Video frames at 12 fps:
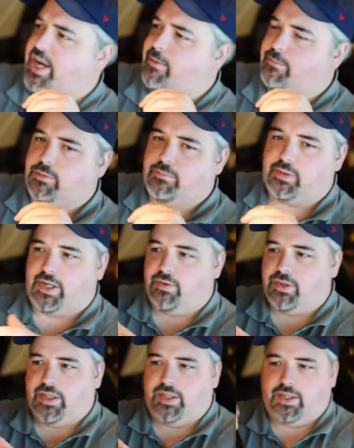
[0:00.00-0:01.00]
amber
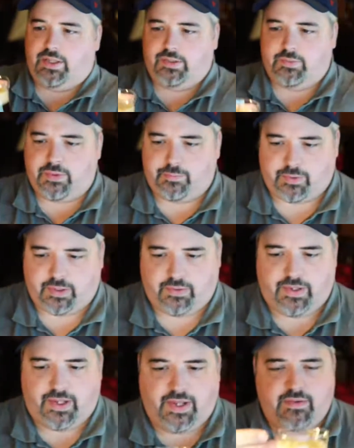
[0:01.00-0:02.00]
brown kind of color with a brown
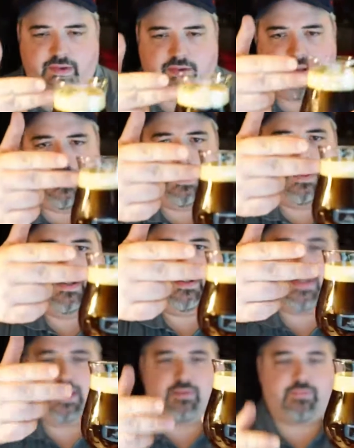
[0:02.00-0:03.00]
head.
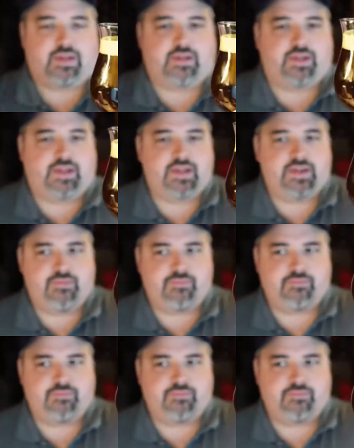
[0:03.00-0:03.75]
Tan brown head.